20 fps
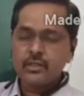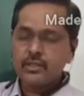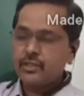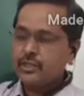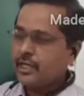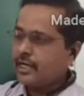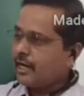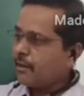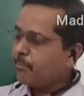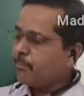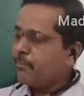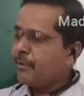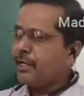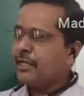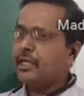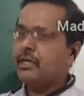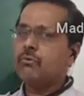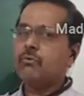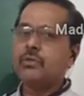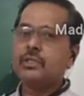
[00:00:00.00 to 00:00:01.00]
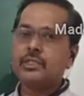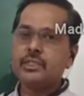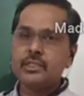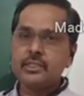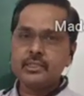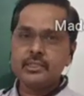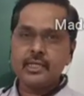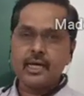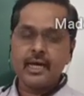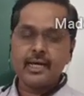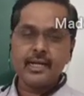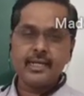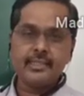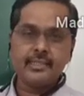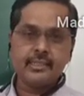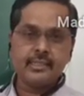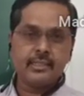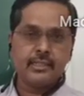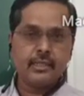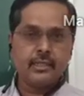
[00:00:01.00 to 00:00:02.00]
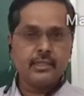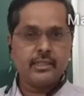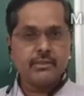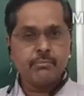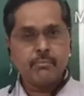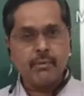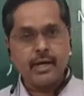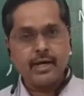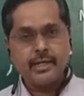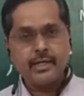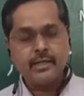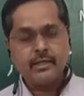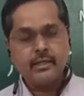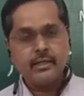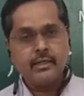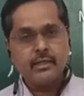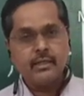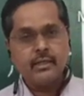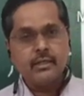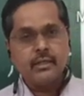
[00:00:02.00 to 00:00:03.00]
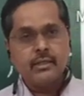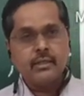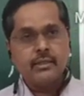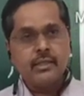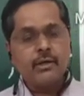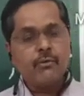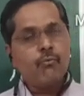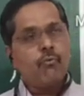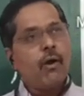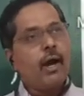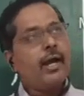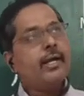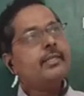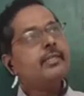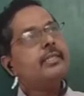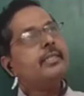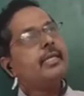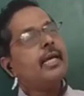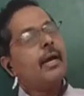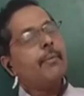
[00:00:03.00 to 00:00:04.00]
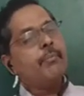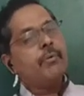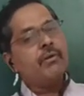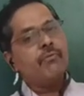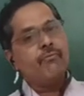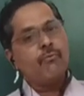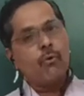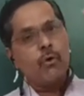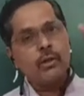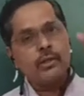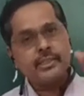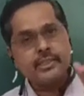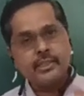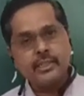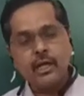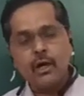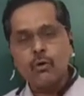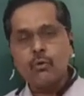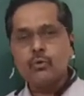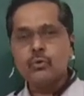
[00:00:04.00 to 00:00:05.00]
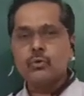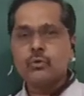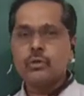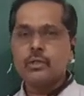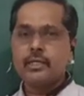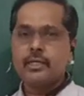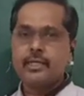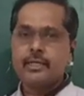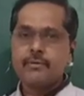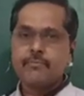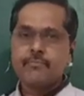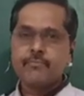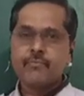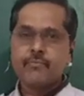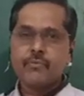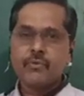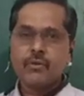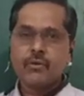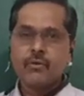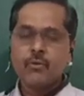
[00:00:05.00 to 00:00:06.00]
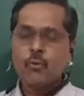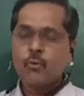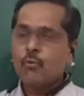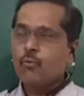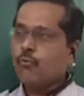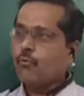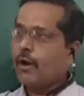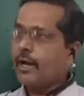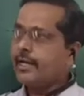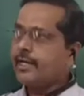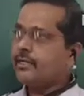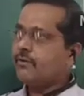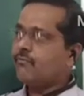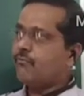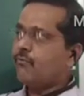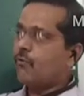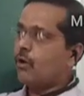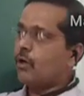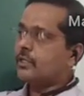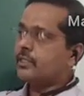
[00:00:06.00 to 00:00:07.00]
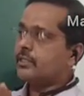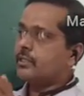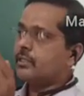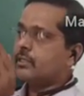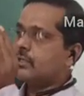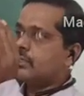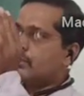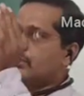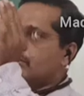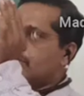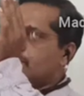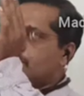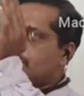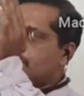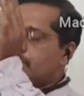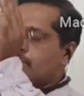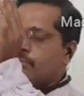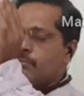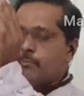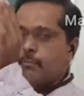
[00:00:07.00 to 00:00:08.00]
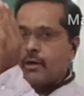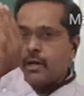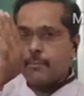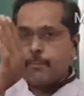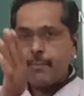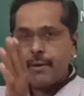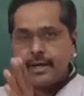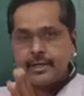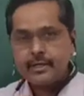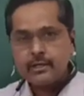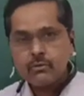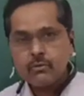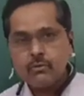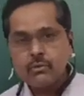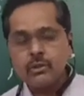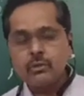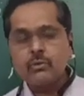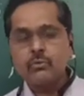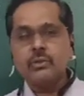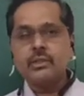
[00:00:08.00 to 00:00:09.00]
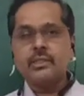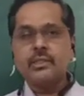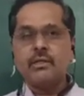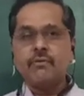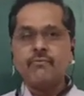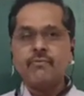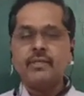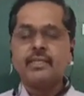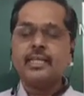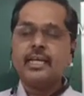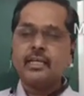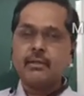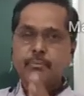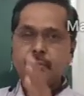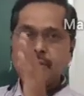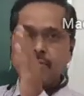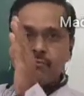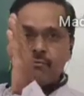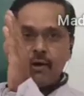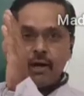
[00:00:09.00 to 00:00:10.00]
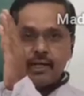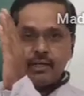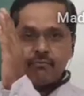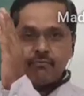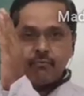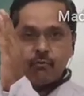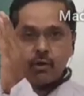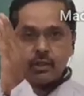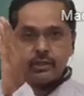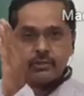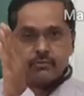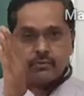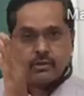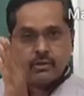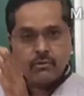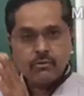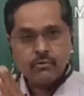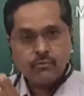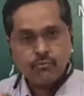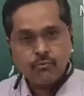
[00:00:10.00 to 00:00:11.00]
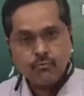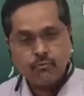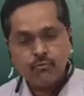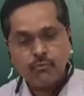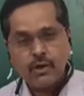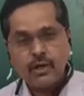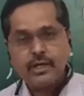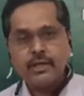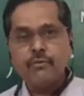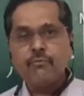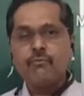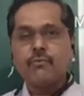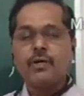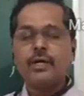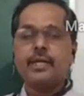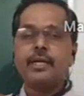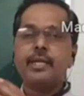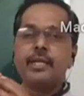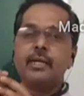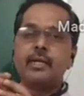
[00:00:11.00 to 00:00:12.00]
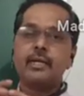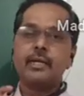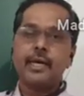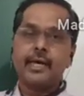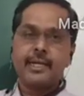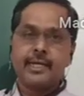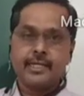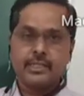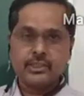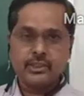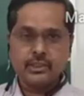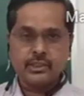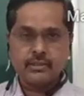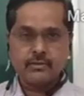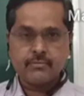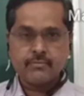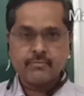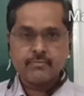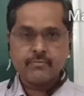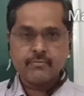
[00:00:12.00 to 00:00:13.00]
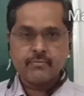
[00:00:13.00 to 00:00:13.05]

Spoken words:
There are many questions arises in his mind, that why this apple falls down only, why it falls perpendicular to the surface, that means why it falls in vertical direction,